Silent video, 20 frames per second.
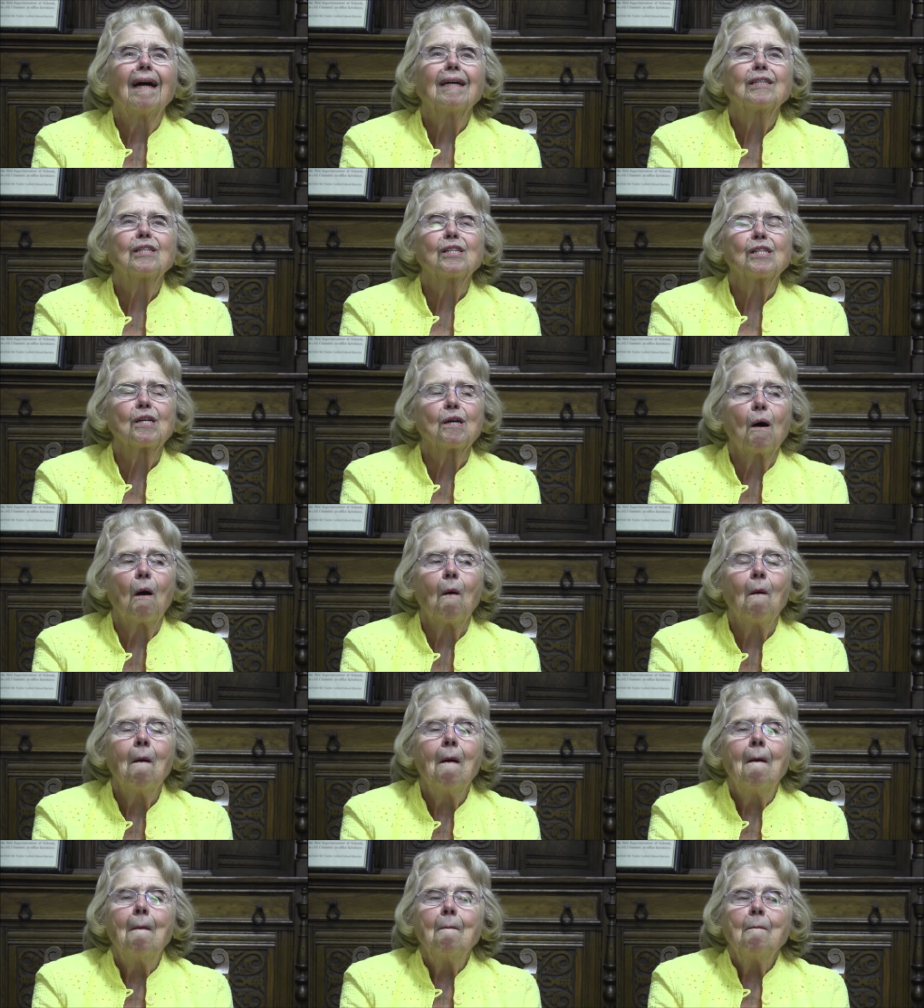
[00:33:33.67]

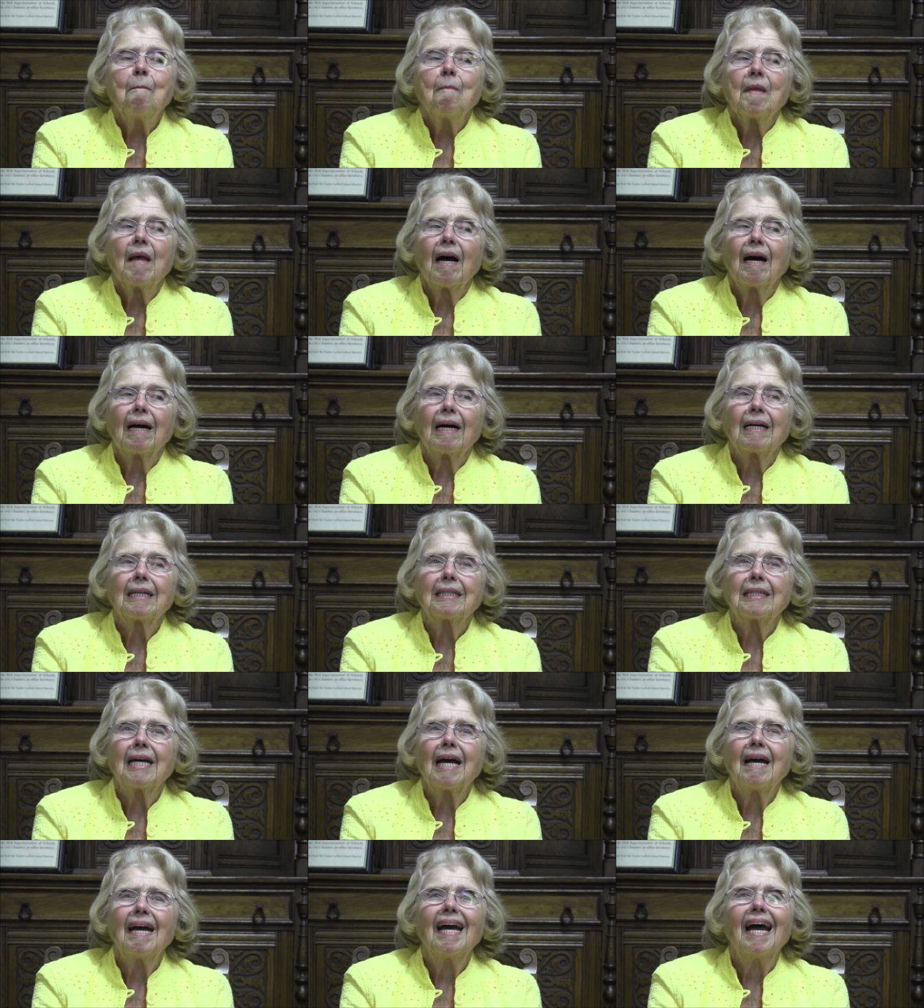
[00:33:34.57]
So
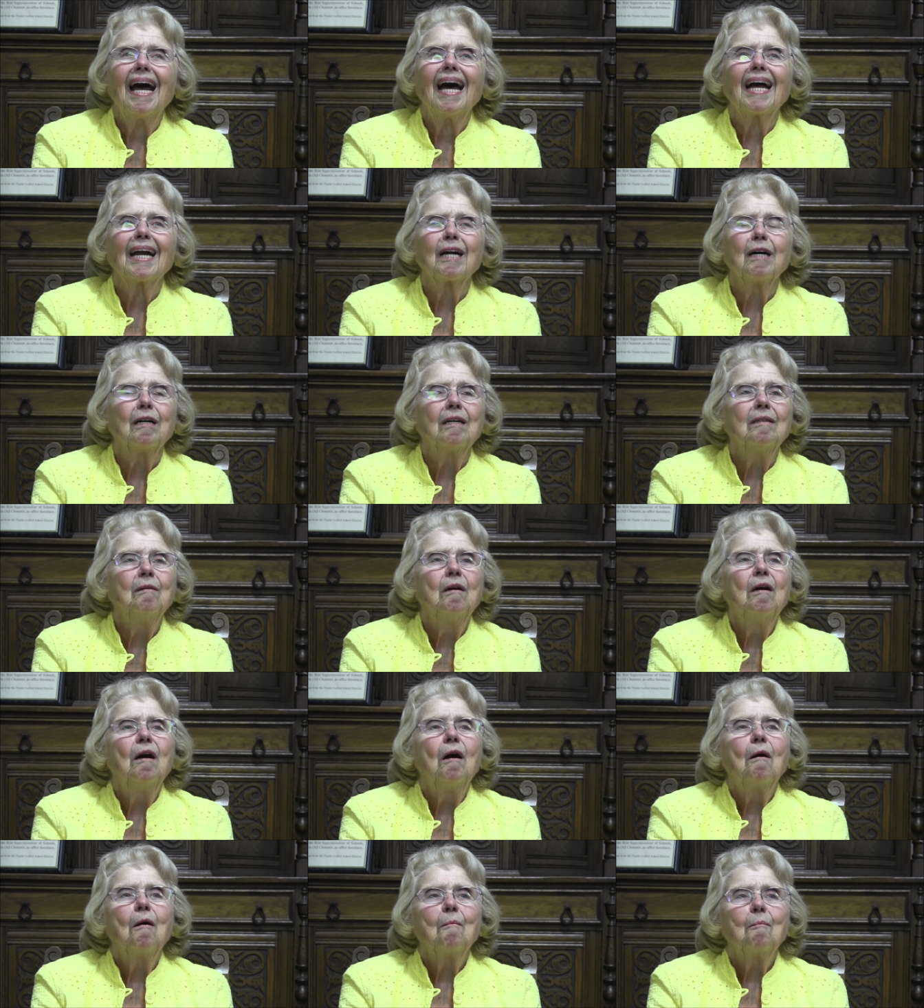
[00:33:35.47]
they had a
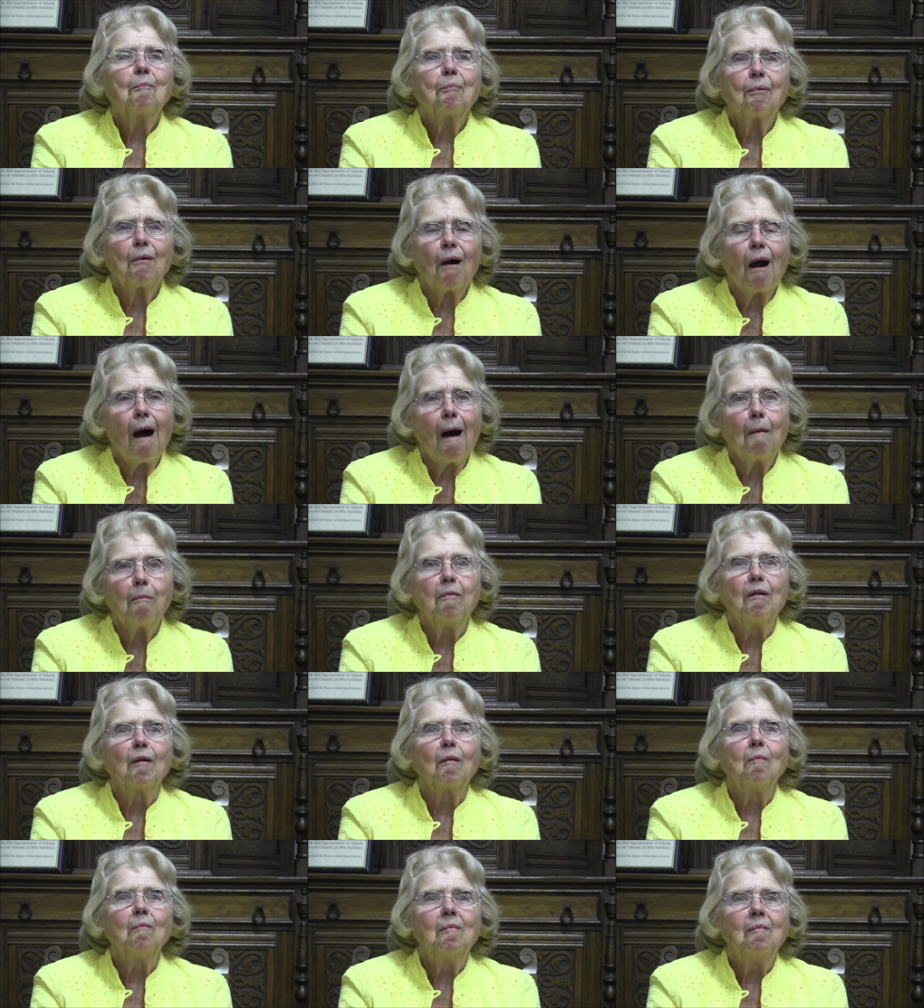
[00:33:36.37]

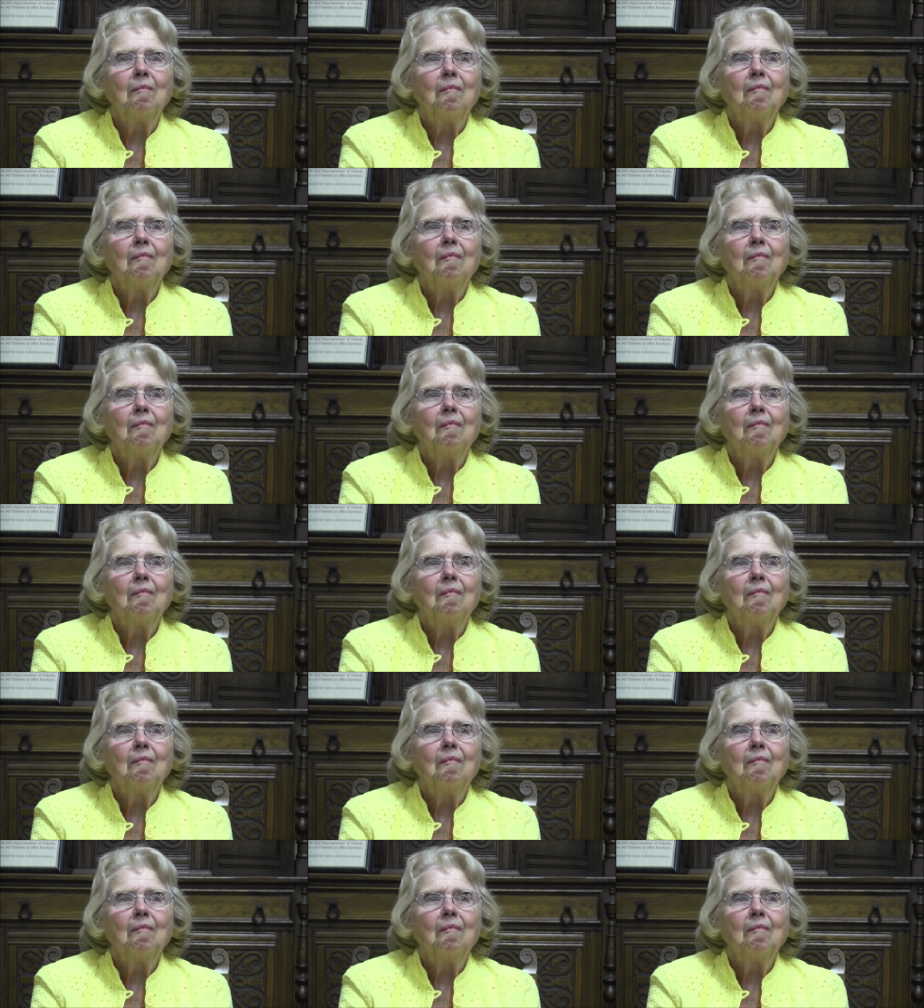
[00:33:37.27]
problem,